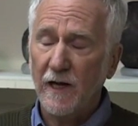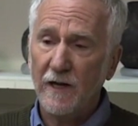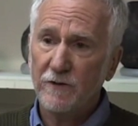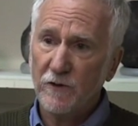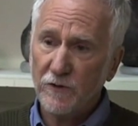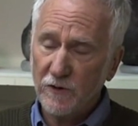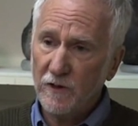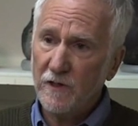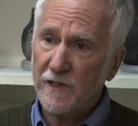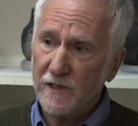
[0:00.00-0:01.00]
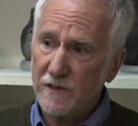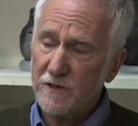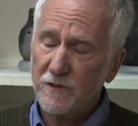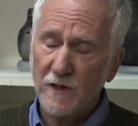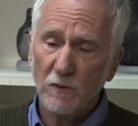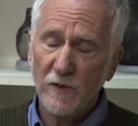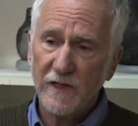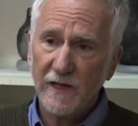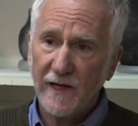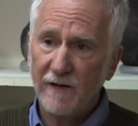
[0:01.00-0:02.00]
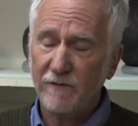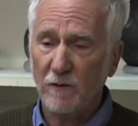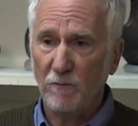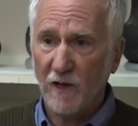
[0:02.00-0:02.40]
And the third is that we have a